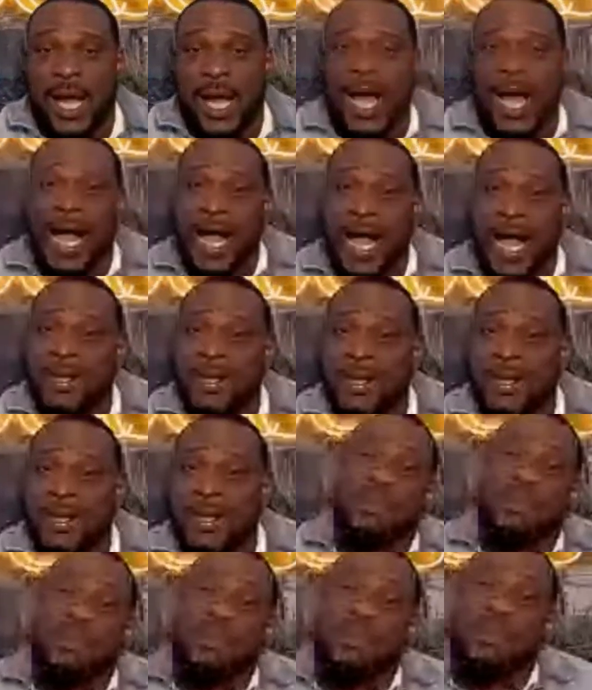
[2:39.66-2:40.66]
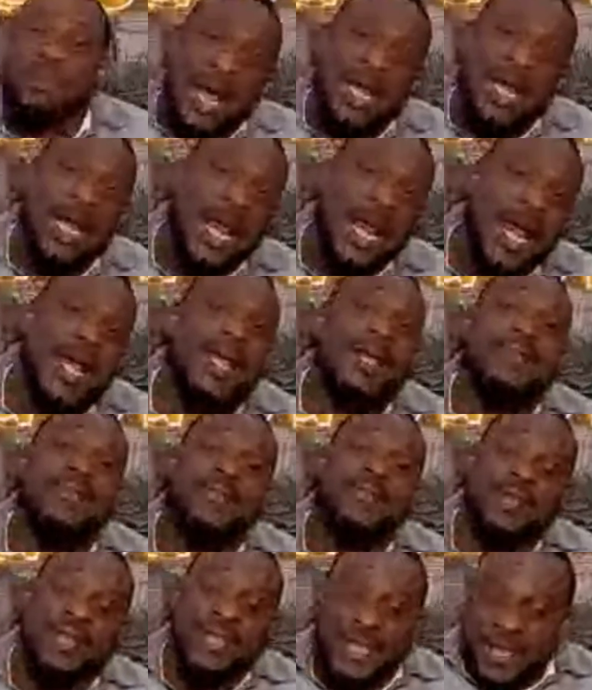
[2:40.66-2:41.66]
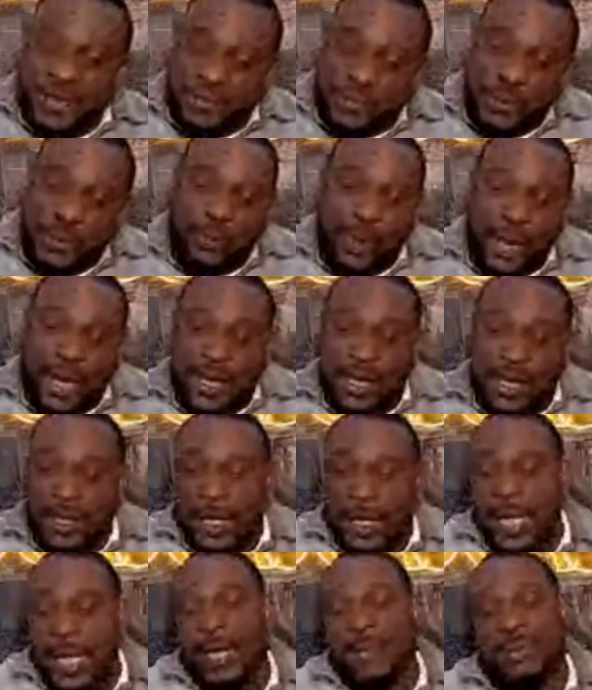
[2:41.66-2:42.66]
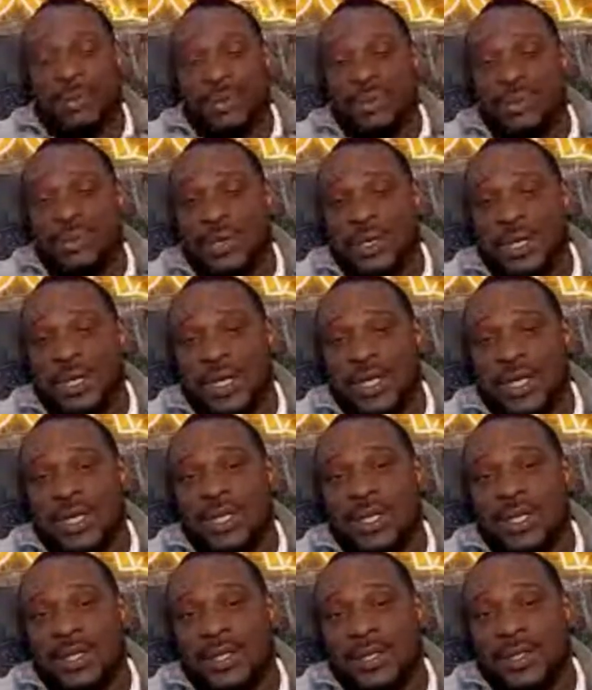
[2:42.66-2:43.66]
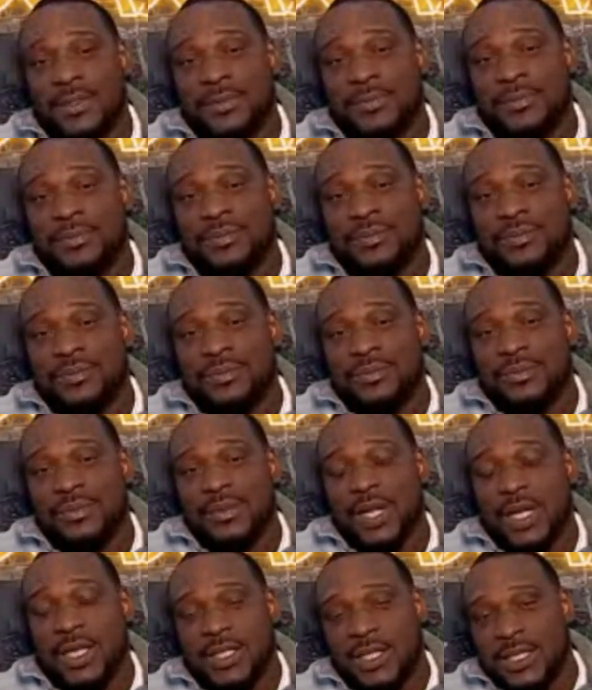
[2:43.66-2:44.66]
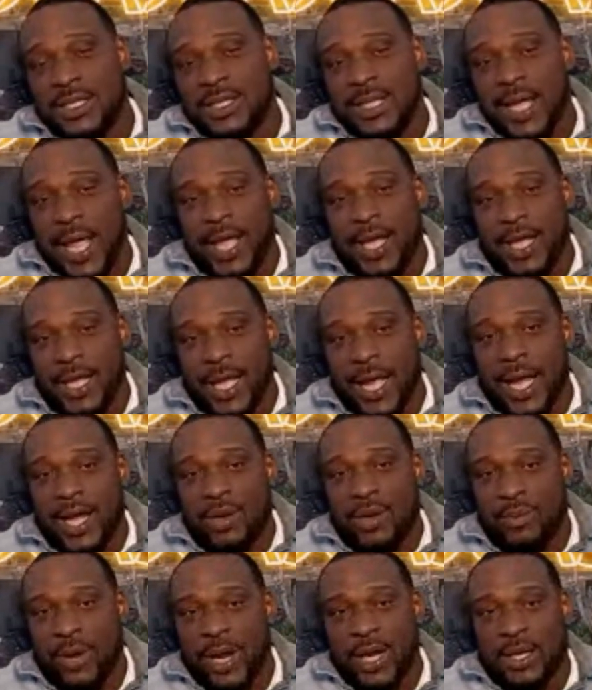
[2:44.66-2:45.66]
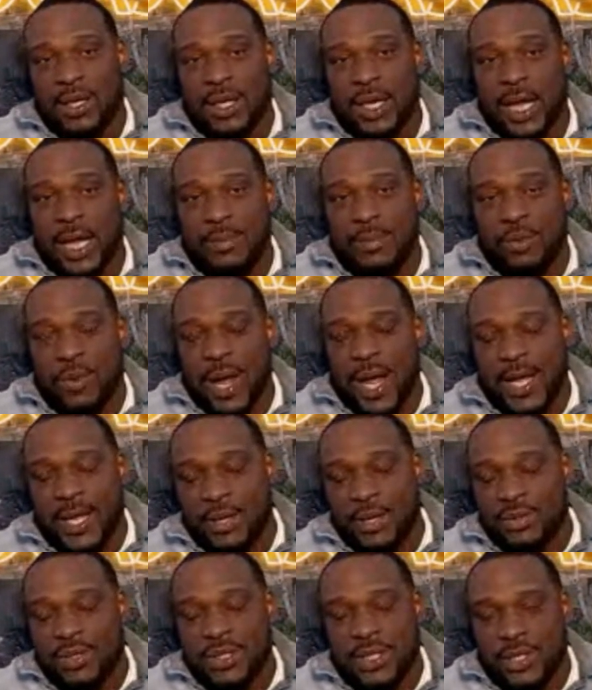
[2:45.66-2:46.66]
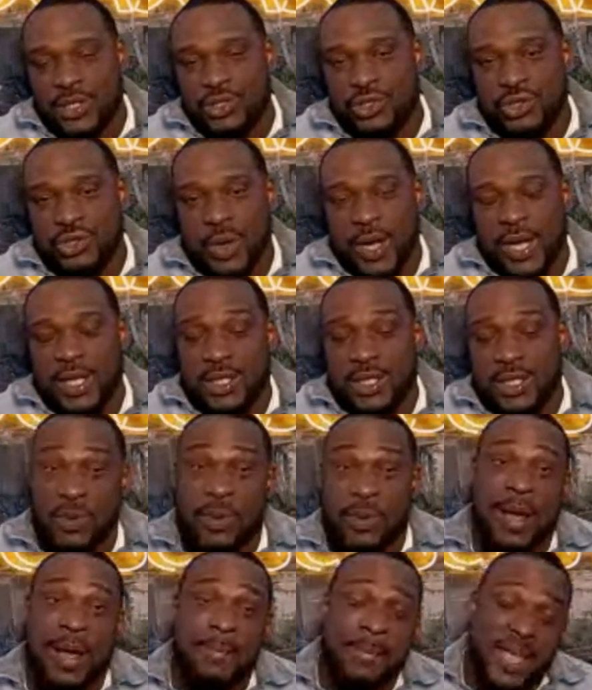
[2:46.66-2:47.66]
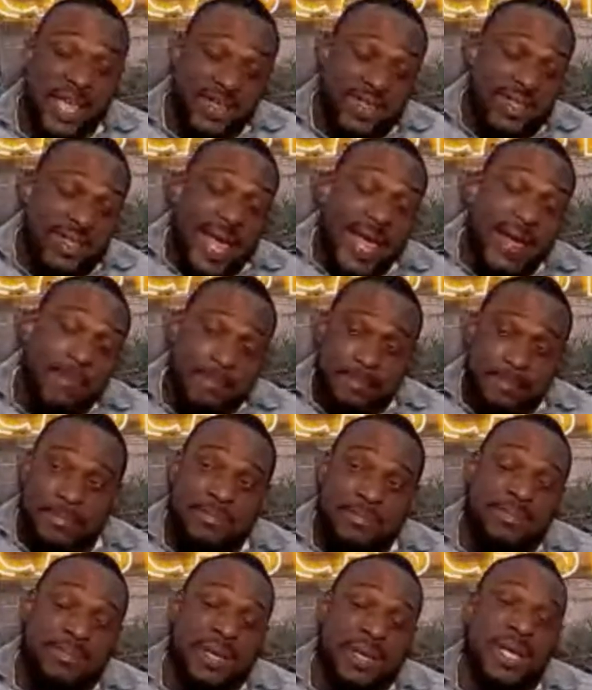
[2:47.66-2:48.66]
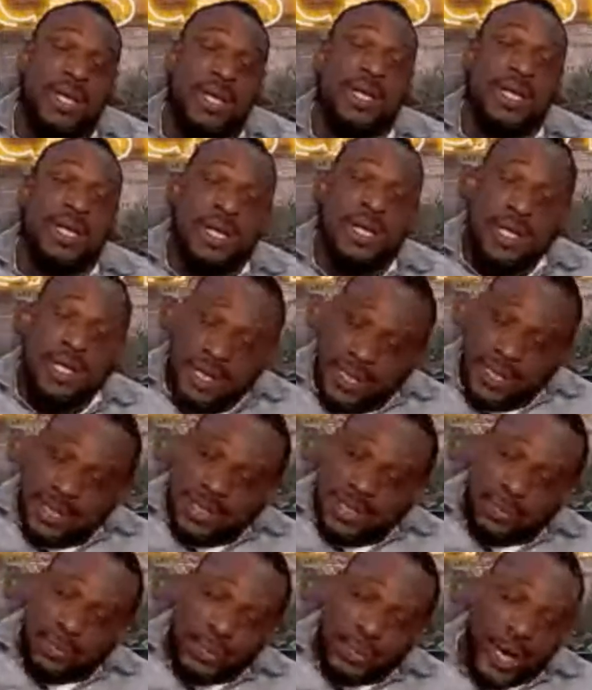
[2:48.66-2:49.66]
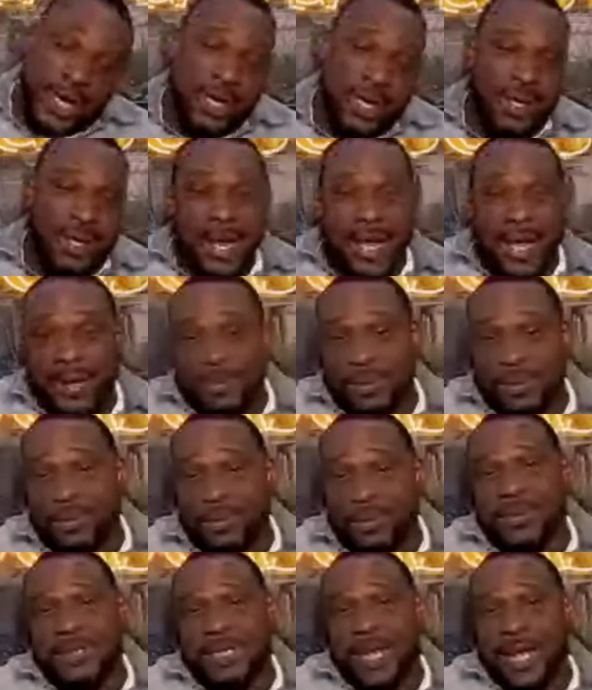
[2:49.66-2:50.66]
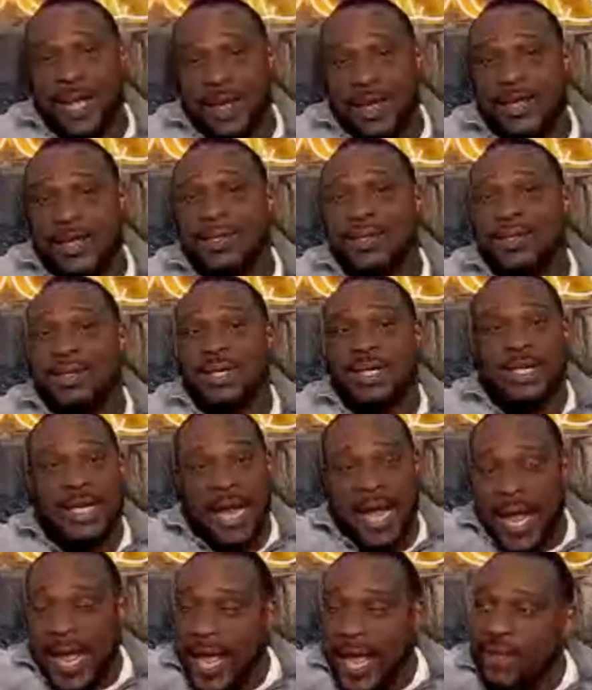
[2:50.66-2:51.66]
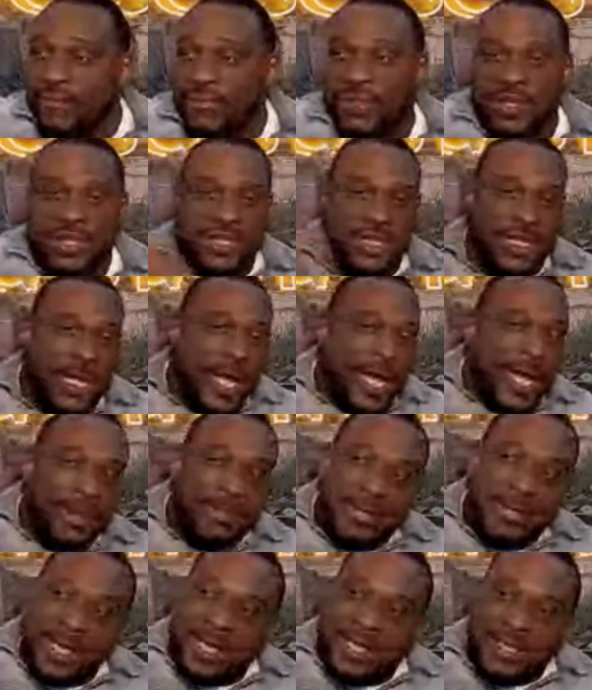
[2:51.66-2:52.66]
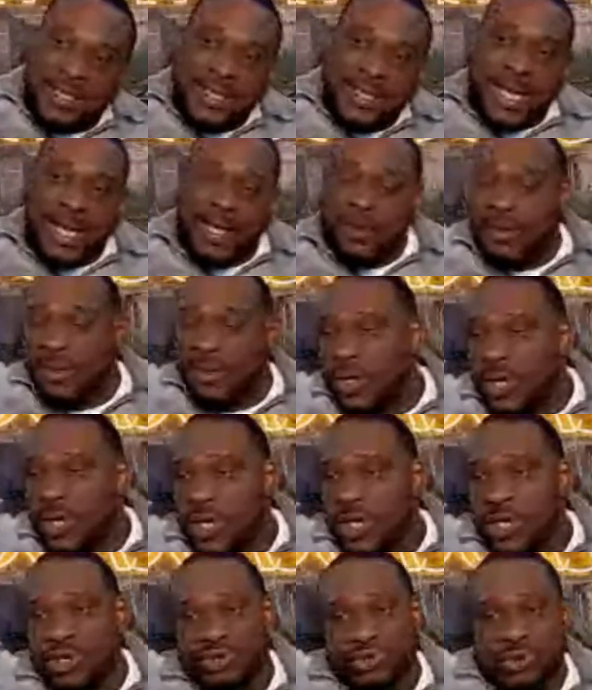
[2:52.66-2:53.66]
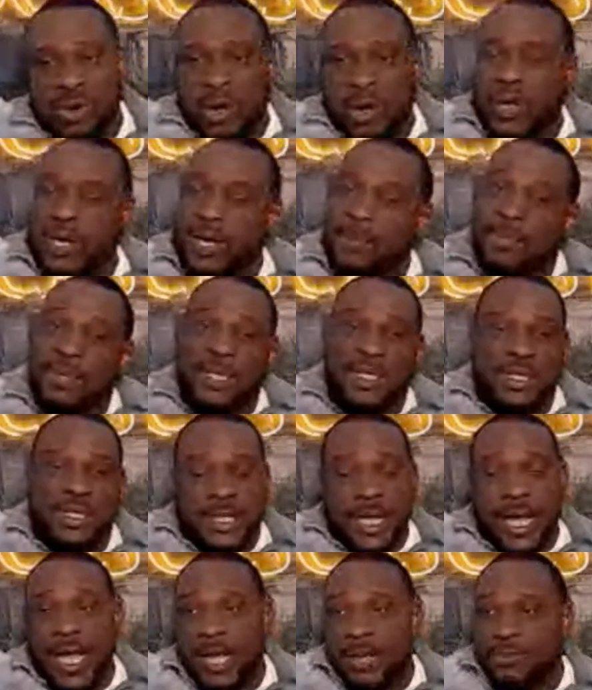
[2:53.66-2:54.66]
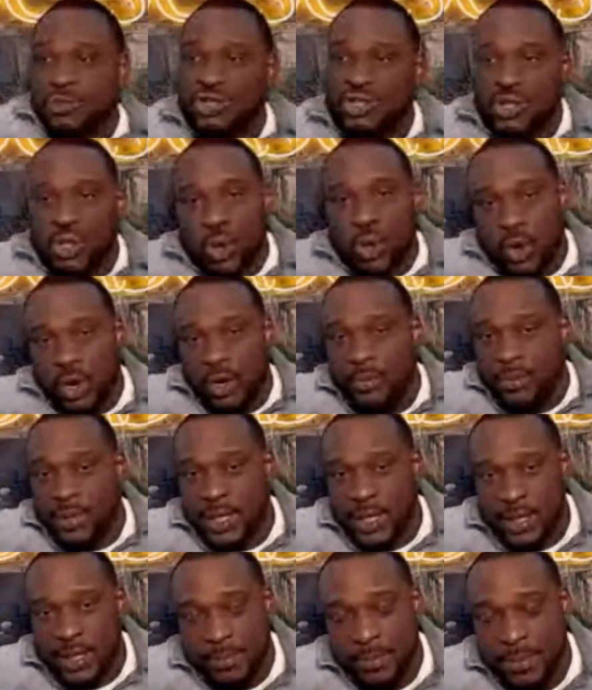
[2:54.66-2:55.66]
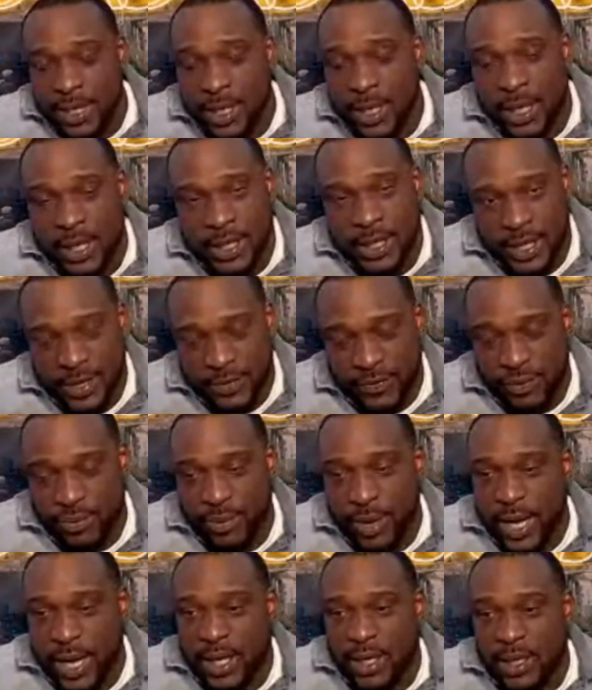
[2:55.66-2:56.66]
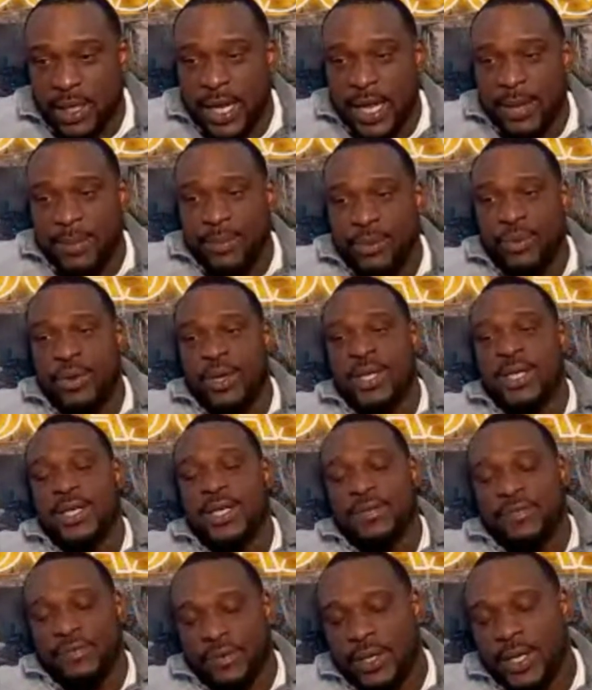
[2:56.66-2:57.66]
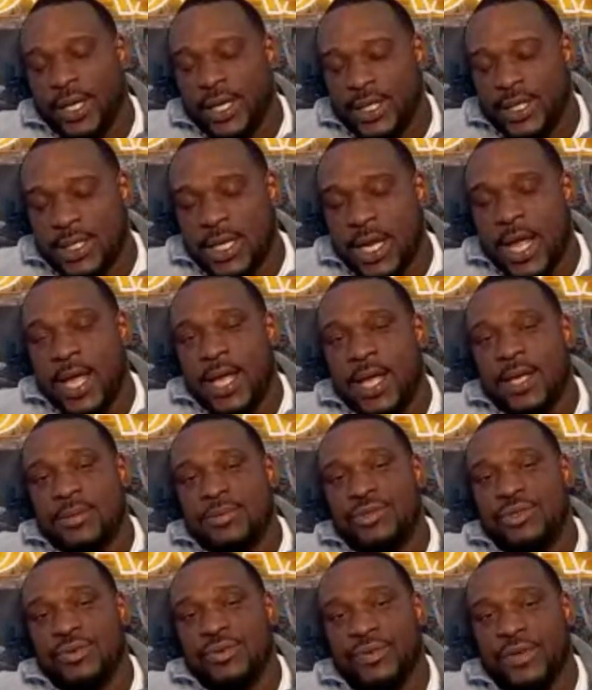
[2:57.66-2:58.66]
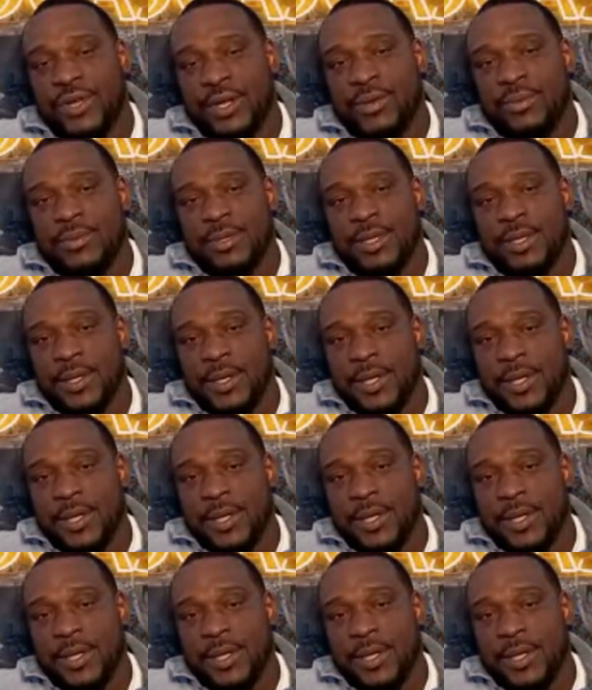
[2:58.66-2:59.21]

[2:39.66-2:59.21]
I, it'll be my life, different record label. Yeah. Because he said he had a record label while he was in the joint, so I will make that be the record label that, and I have the same niggas that, you know, it'll be the same story, but it'll be a different record label and different niggas' names. You feel me?